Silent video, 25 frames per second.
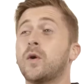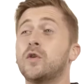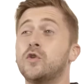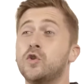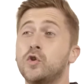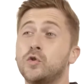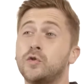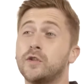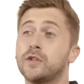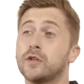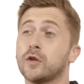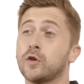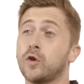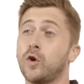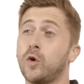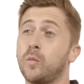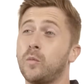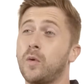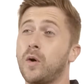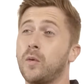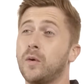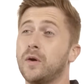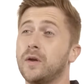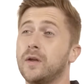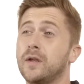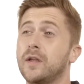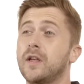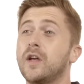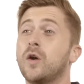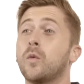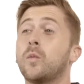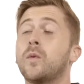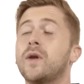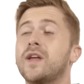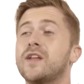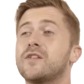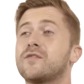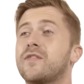using the lawnmower,
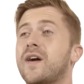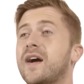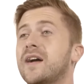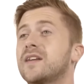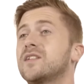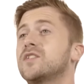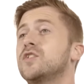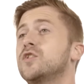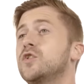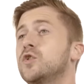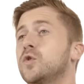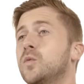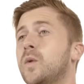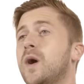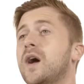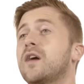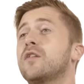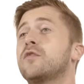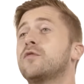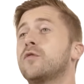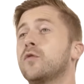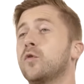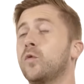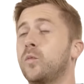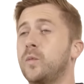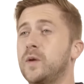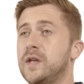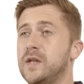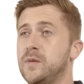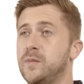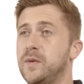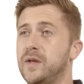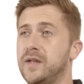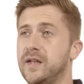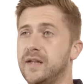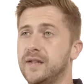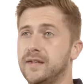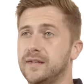we advise that you wear full
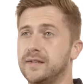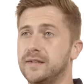PPE.